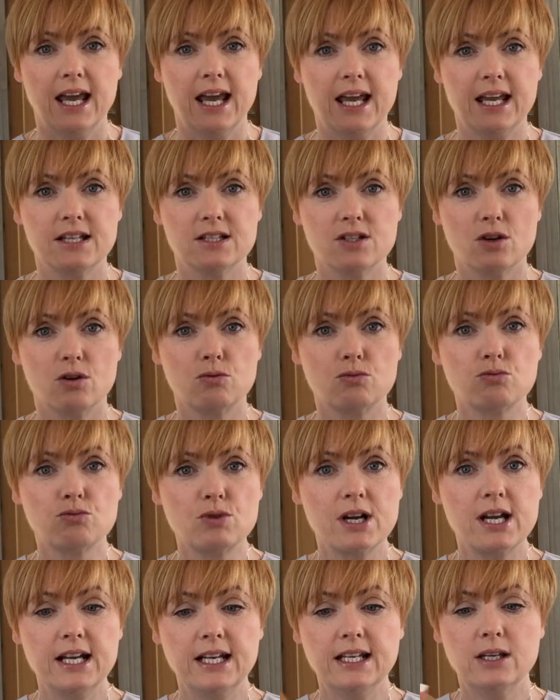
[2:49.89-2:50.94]
it's a
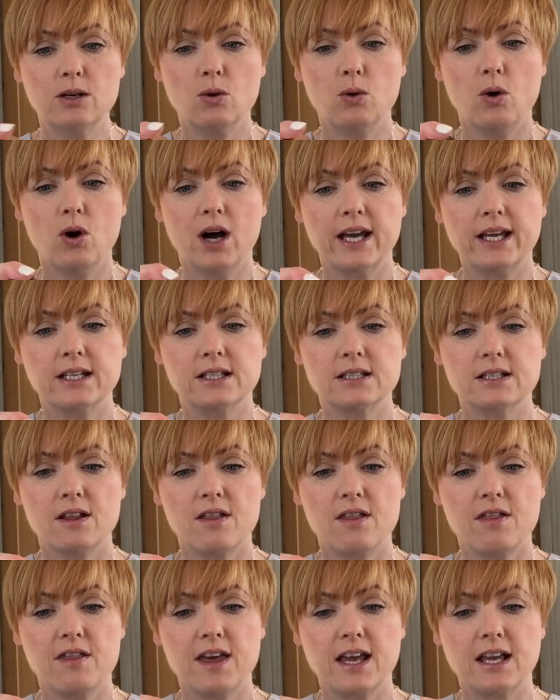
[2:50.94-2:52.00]
really quite
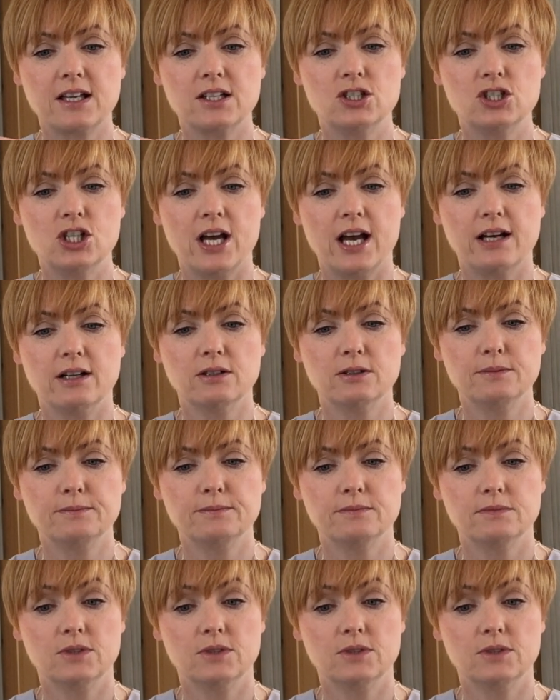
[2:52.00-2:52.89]
thick gel,